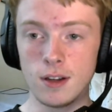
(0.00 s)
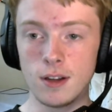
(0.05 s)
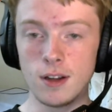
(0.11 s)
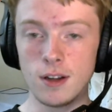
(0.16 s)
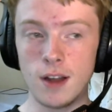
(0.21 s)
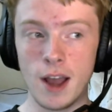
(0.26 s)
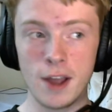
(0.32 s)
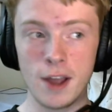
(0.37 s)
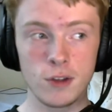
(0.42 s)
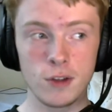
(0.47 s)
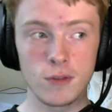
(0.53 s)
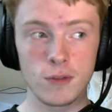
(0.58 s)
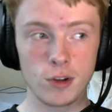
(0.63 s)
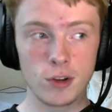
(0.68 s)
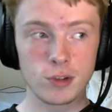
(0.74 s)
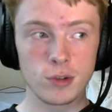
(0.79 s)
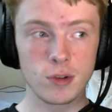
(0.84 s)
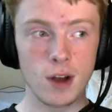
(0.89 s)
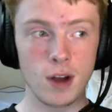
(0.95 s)
And you've
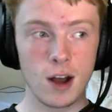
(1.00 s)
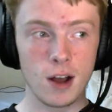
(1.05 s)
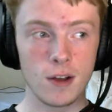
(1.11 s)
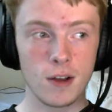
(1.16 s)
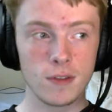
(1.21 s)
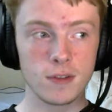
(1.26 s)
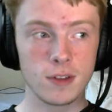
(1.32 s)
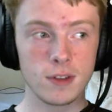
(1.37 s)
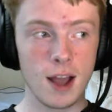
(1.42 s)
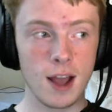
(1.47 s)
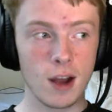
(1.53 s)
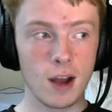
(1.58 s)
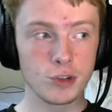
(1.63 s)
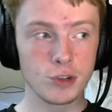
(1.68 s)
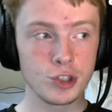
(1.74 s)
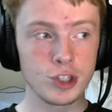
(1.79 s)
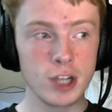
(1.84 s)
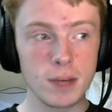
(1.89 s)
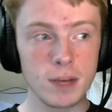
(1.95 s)
also got now
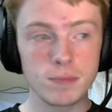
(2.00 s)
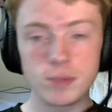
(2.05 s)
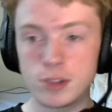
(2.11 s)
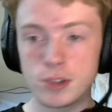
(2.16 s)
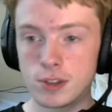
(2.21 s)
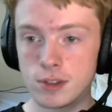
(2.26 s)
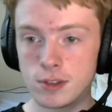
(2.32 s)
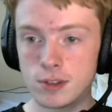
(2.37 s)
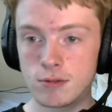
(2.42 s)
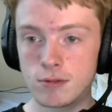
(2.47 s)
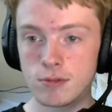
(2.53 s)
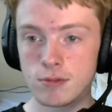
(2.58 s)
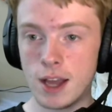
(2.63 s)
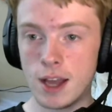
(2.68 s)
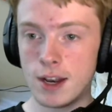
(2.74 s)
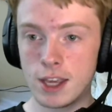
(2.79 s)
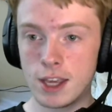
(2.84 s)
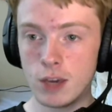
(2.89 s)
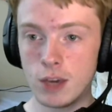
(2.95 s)
Ships and
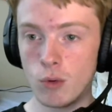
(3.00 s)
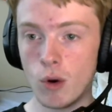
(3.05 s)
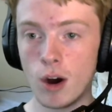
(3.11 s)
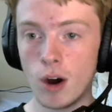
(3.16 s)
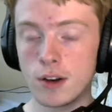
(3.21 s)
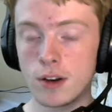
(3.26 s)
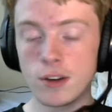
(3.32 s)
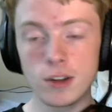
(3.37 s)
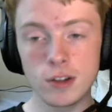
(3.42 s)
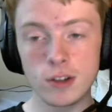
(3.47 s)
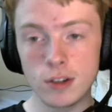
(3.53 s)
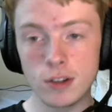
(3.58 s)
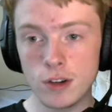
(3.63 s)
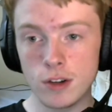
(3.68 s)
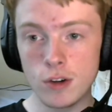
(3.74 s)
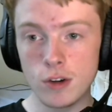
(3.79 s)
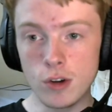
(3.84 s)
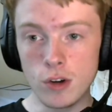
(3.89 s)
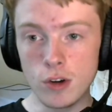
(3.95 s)
Nikki One,
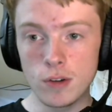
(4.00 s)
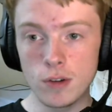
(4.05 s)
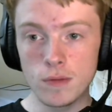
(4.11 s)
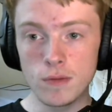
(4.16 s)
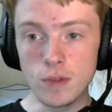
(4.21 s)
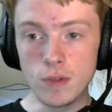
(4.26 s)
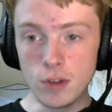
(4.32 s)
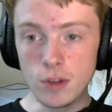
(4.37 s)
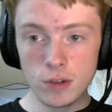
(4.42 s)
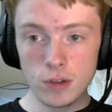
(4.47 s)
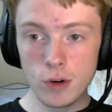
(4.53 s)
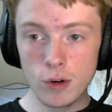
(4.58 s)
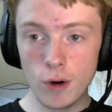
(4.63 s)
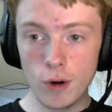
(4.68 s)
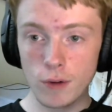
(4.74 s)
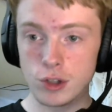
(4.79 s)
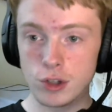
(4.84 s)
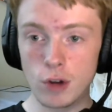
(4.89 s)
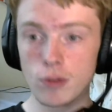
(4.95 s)
who have
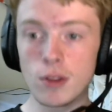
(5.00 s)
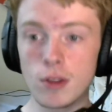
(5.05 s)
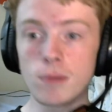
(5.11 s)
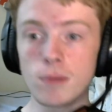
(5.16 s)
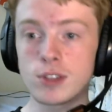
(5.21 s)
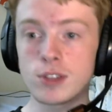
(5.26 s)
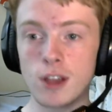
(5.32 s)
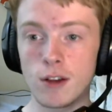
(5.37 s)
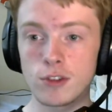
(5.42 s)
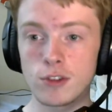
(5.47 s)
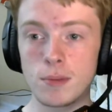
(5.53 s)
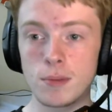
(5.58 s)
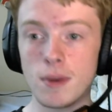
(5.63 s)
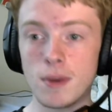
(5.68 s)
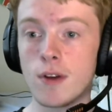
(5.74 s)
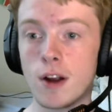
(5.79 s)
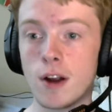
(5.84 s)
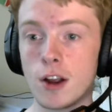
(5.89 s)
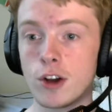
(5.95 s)
shown themselves to be
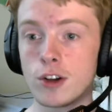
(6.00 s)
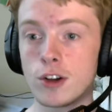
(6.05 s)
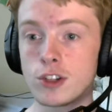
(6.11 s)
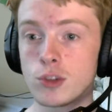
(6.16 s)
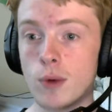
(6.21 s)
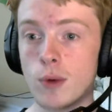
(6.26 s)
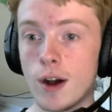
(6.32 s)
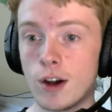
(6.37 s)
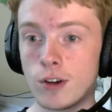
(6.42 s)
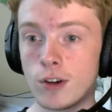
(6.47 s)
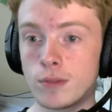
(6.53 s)
very good as well.